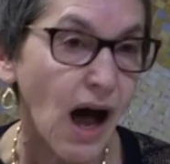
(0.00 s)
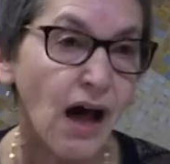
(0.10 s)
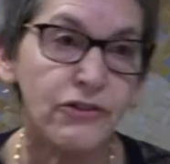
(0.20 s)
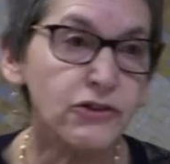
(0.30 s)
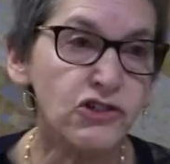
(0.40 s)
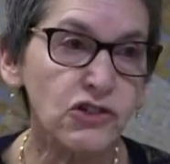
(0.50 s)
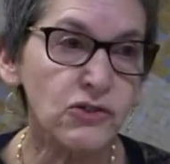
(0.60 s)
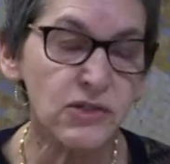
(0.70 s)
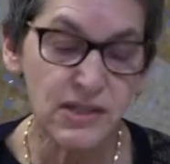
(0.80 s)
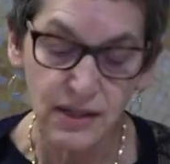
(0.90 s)
Other
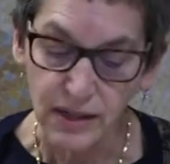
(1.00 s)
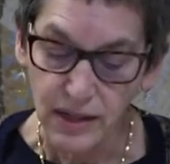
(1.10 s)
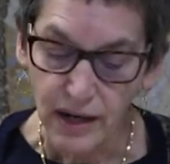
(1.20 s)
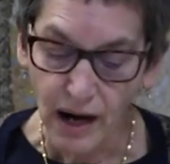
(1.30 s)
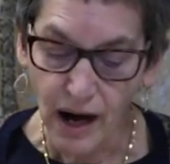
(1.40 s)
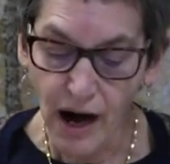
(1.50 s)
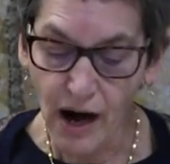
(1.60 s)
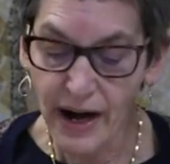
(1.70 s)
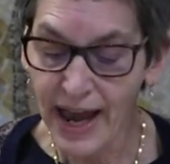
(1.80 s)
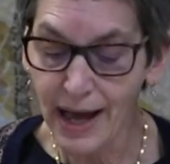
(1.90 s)
Jews
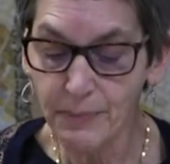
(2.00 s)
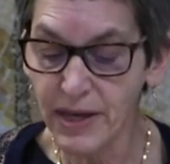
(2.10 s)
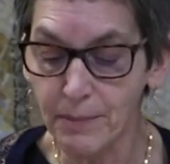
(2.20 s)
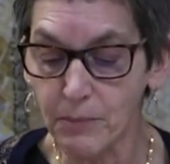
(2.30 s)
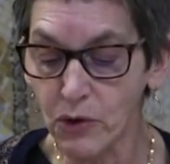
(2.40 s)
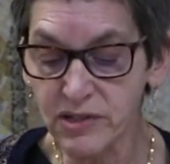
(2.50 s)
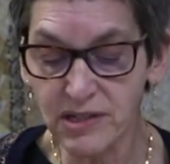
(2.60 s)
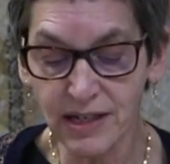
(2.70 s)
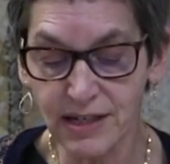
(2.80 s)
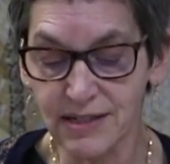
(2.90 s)
are happy at
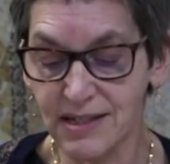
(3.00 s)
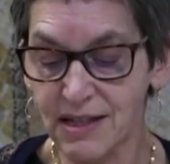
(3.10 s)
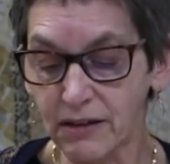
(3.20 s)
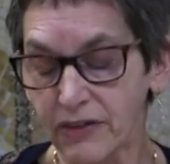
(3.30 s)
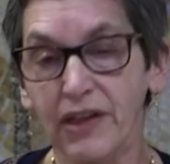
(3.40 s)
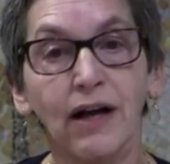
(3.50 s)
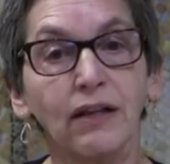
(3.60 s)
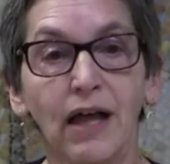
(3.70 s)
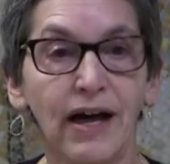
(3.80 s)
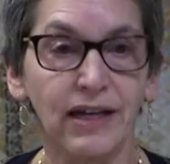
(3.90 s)
most to consult the
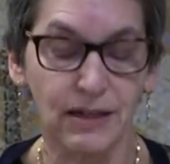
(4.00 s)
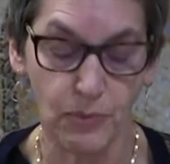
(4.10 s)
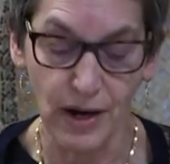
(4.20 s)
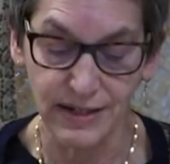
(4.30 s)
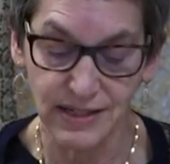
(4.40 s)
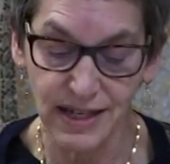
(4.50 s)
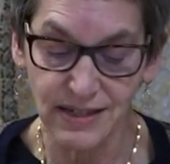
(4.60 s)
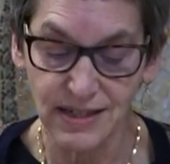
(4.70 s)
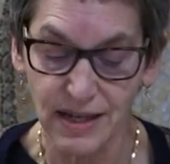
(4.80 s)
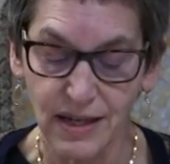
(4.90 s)
halachic
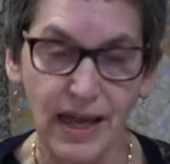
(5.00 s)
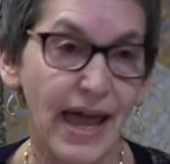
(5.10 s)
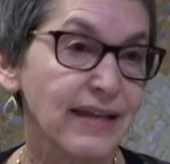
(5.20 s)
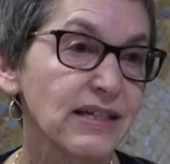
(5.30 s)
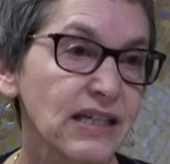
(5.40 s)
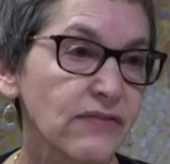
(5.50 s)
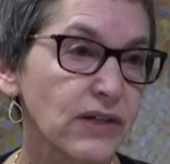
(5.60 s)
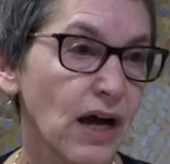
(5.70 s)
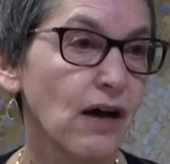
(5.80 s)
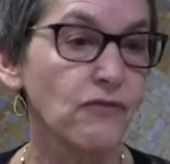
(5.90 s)
process and to give
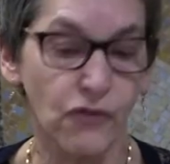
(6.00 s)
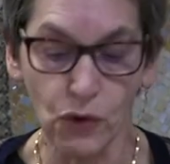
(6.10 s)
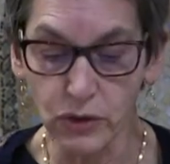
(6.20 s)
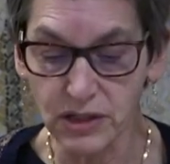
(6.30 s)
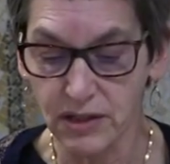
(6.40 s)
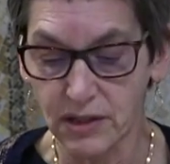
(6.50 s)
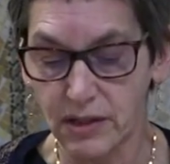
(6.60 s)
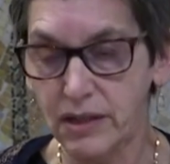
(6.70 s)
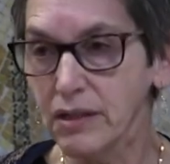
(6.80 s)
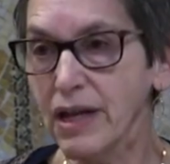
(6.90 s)
it a vote,
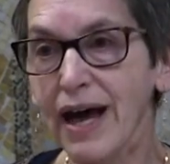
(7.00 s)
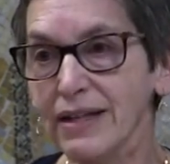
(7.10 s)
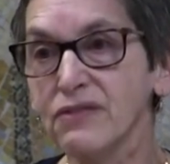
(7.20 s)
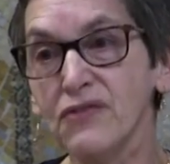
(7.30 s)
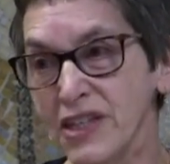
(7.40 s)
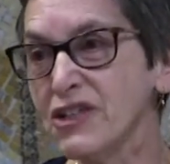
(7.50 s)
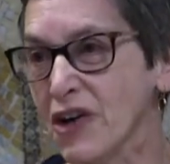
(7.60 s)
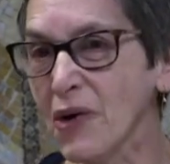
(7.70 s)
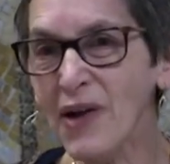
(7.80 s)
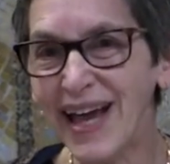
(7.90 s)
not a
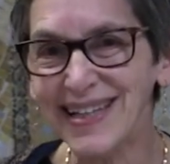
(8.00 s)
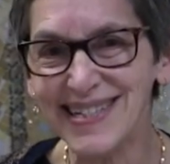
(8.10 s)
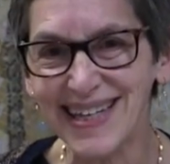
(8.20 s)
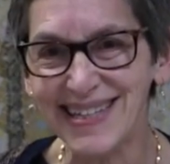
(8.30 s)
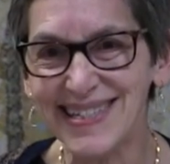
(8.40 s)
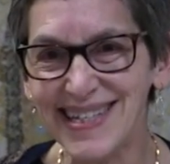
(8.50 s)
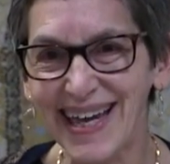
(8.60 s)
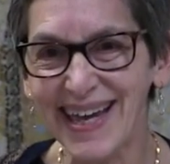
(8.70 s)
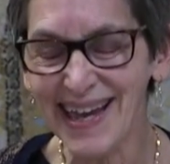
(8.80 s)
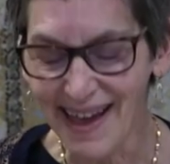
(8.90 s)
veto, as they
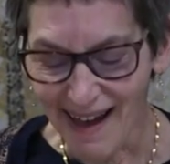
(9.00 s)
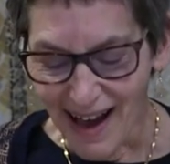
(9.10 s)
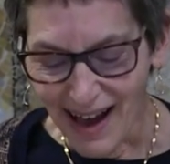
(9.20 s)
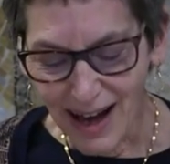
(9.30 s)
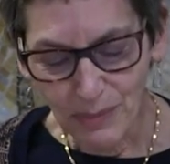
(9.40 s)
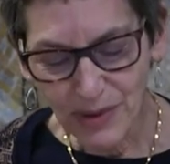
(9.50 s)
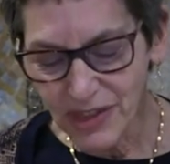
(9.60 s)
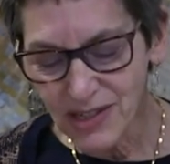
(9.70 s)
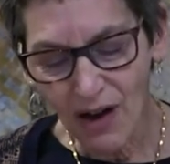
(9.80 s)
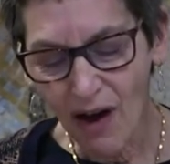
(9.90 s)
say. Hmm. Um,
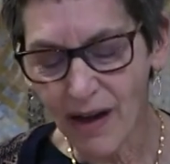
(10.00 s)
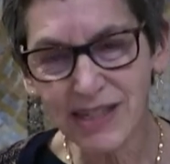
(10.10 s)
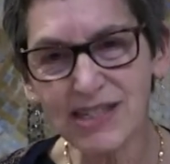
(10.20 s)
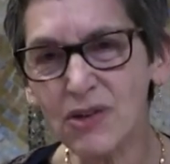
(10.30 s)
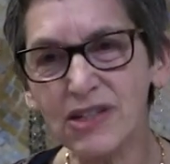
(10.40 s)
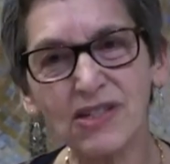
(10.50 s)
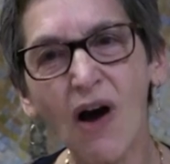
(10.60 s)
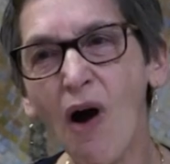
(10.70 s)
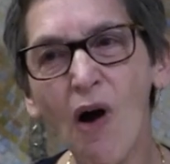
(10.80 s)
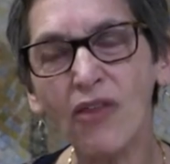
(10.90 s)
but there's so there's
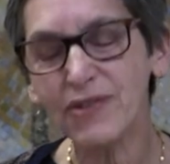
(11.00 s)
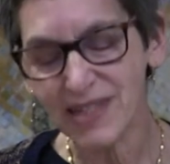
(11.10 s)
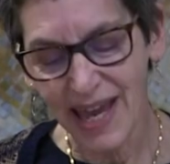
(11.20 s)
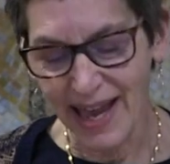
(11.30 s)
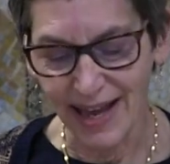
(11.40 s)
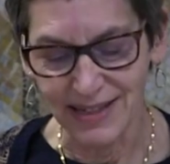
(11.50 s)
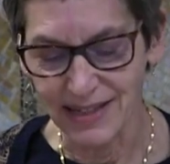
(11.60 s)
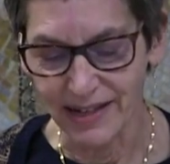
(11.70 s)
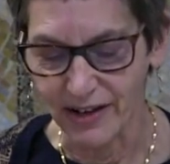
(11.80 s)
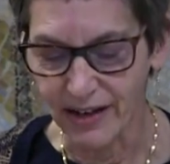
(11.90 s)
all those
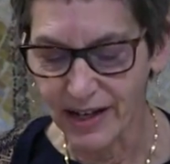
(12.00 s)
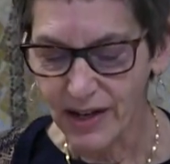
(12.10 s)
hams there.